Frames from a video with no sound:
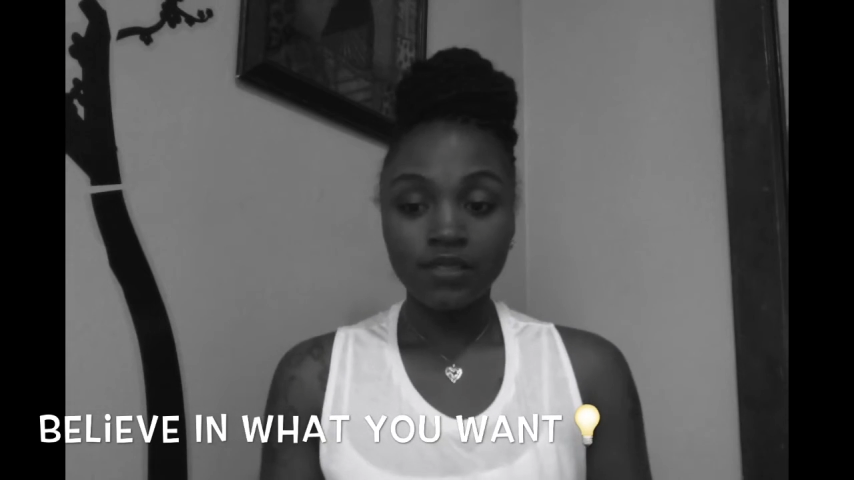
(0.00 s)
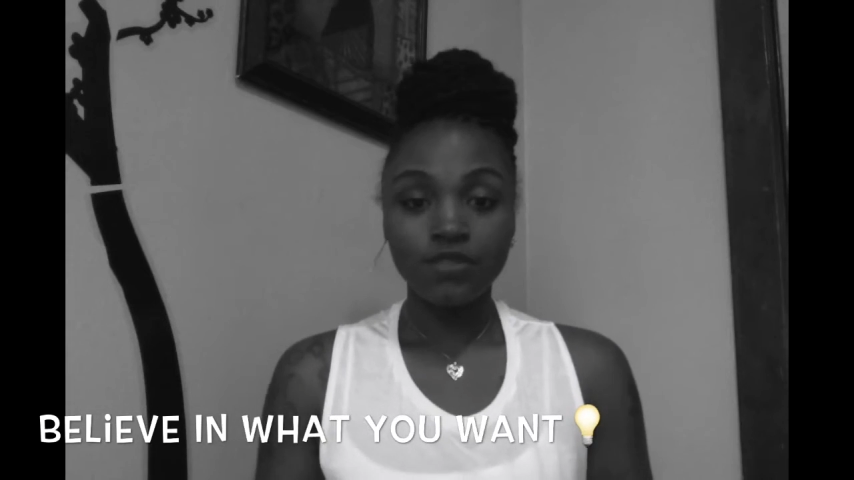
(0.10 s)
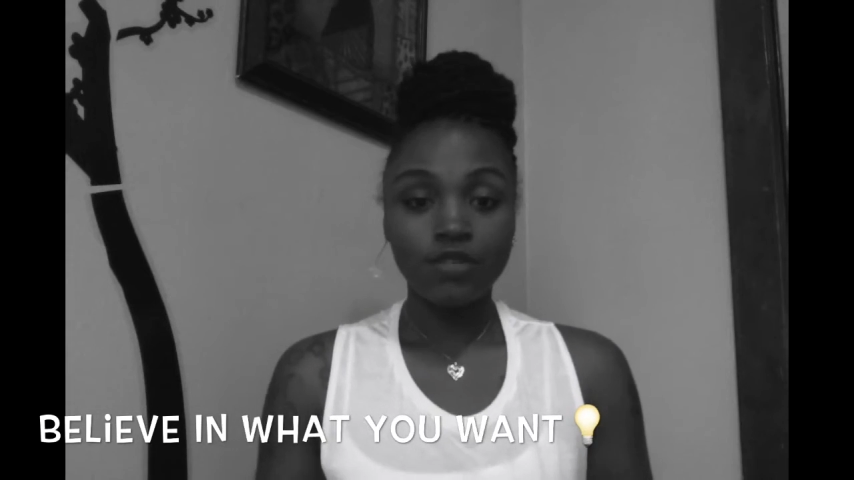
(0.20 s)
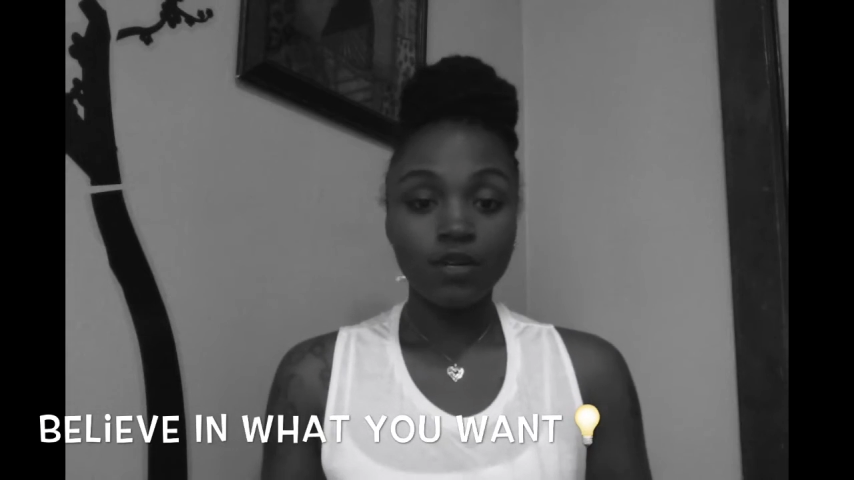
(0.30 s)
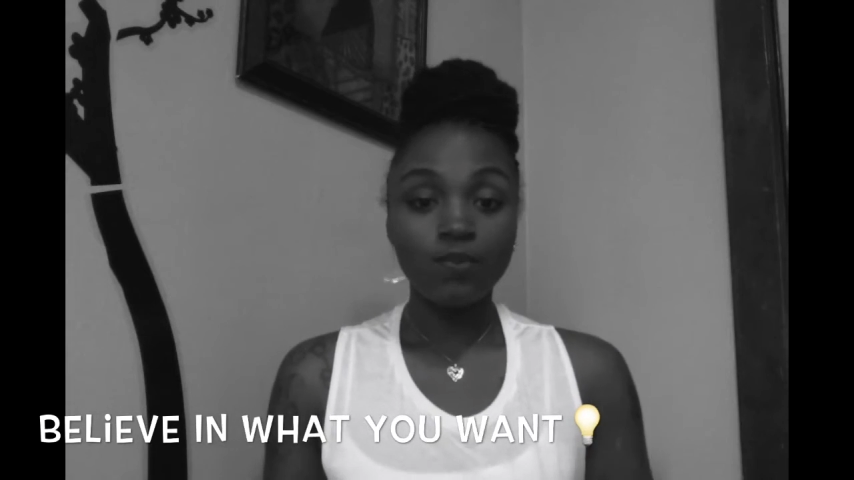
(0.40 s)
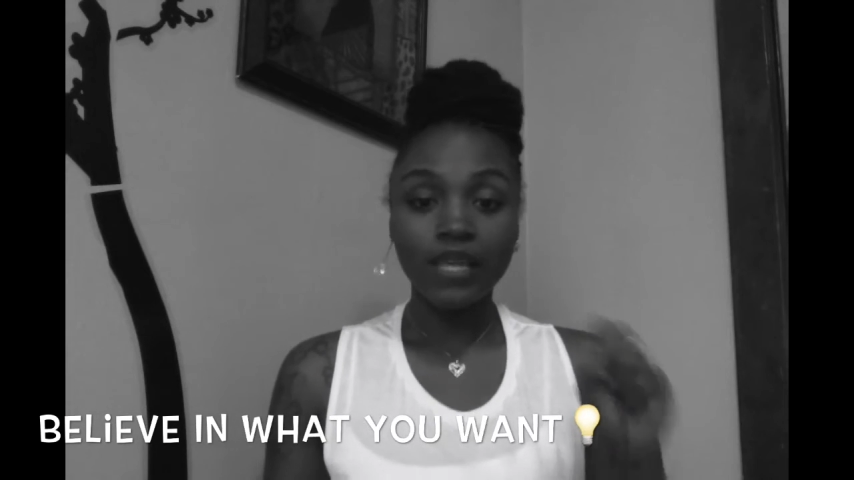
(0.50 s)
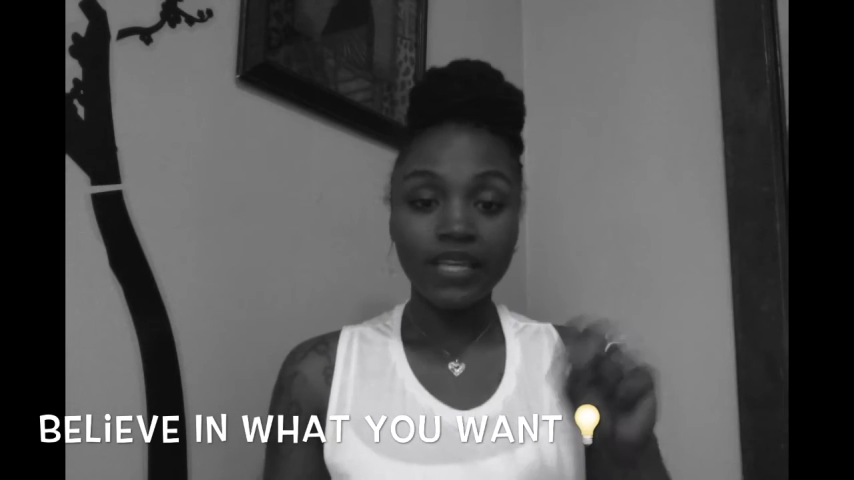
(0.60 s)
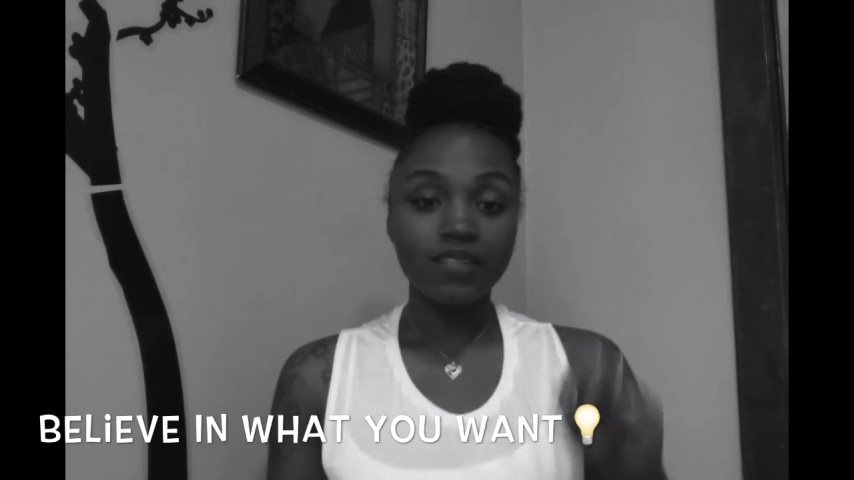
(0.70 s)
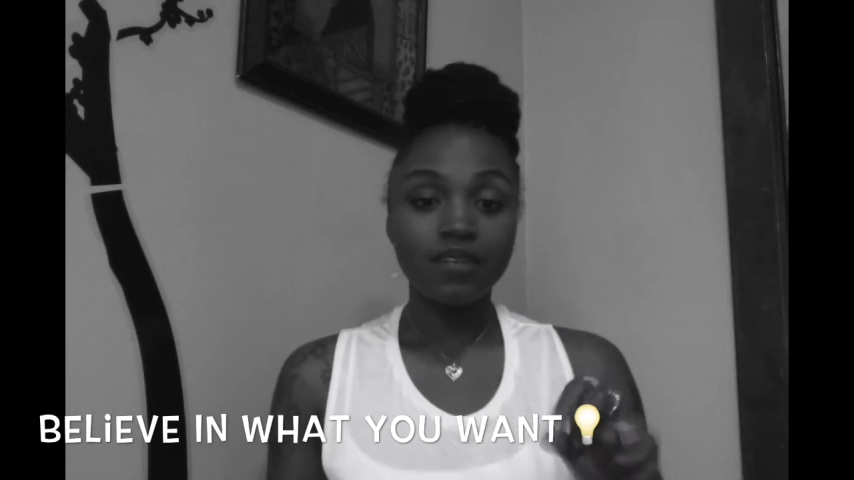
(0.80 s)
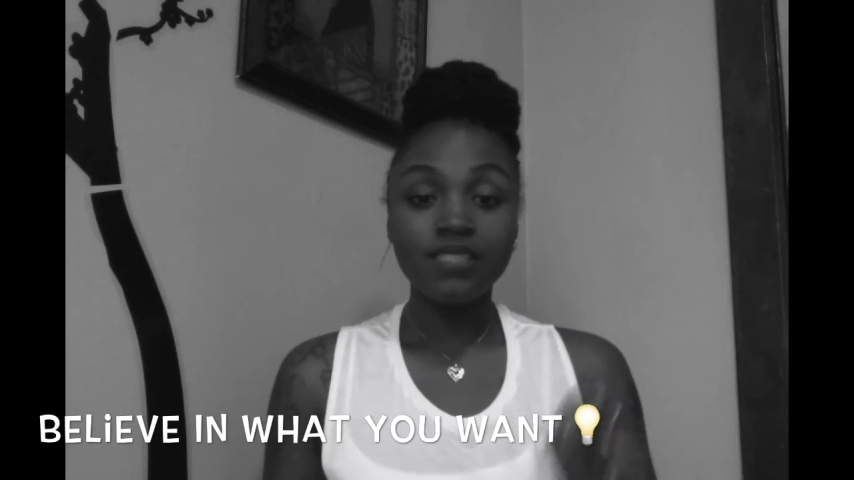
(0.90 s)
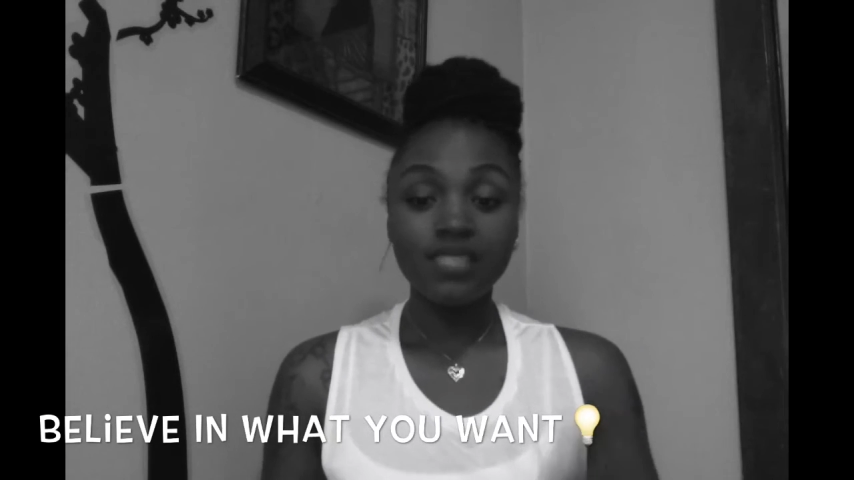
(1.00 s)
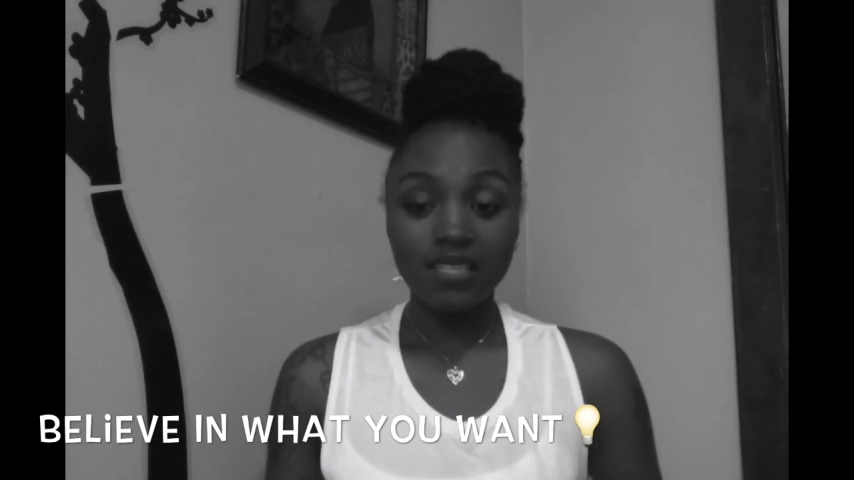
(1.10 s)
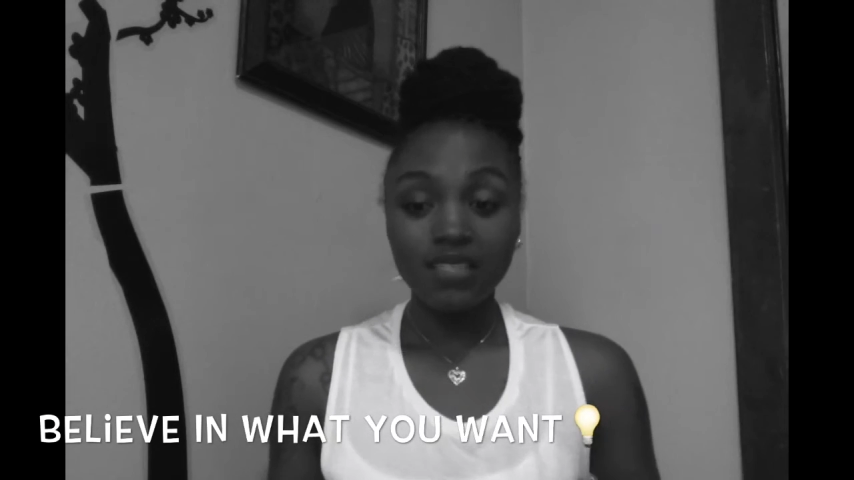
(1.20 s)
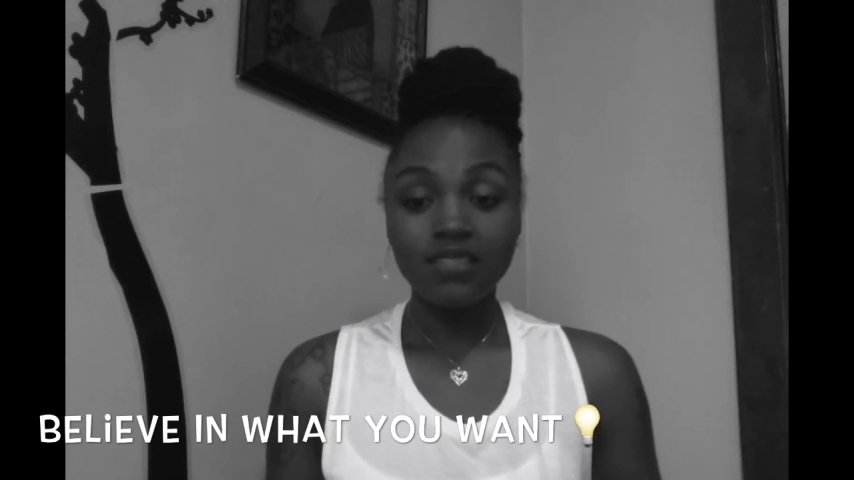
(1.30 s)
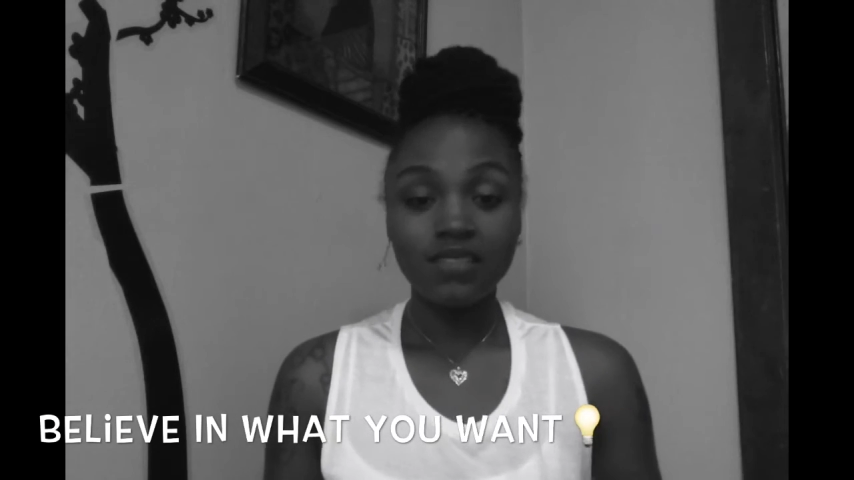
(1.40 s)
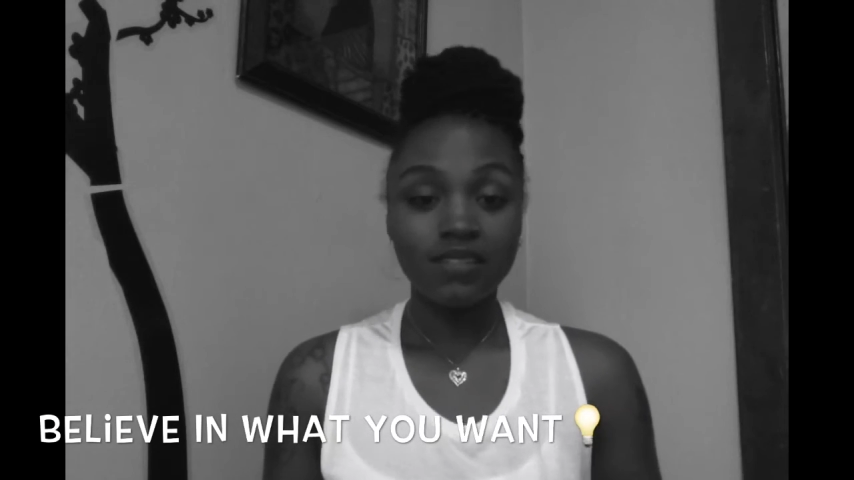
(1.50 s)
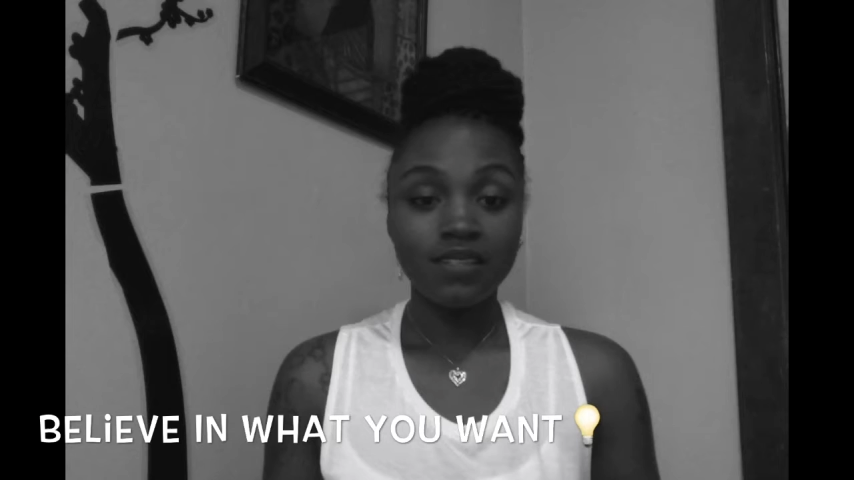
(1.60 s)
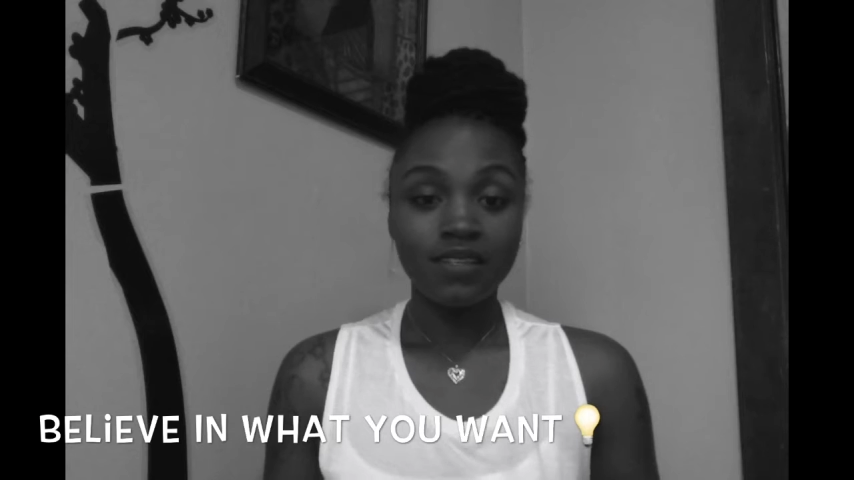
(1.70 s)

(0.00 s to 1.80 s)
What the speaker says: You know, plant those seeds.